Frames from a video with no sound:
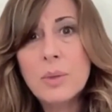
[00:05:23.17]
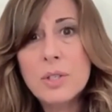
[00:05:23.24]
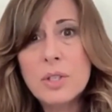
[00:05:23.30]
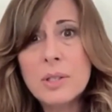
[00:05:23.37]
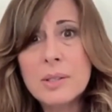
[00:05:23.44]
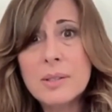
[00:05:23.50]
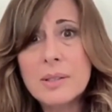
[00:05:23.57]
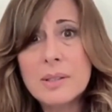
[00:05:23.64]
which
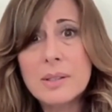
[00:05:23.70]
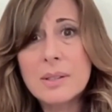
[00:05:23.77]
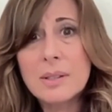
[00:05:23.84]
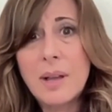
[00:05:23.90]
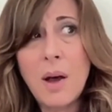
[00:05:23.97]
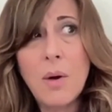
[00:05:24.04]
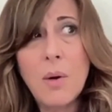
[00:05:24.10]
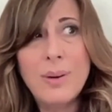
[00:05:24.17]
is
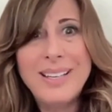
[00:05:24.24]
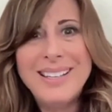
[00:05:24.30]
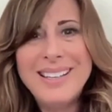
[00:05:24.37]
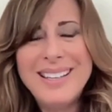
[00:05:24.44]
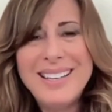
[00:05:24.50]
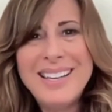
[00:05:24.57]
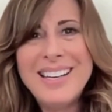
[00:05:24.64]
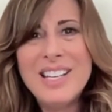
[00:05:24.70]
how
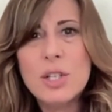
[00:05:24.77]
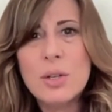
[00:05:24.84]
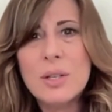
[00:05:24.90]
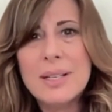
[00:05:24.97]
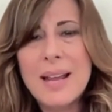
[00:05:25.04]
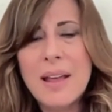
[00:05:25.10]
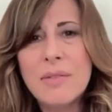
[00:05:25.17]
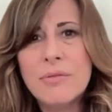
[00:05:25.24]
each
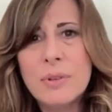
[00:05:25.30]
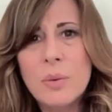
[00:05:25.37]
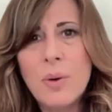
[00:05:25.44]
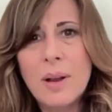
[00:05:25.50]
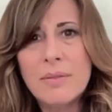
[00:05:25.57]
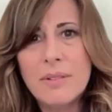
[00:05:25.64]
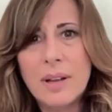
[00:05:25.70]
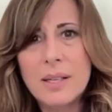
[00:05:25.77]
and every
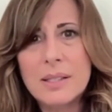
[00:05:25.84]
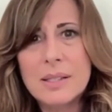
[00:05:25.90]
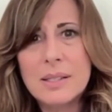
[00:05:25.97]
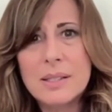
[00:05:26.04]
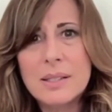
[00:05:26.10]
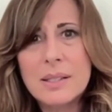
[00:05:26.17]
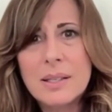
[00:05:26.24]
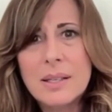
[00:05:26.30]
one of
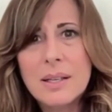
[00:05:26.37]
us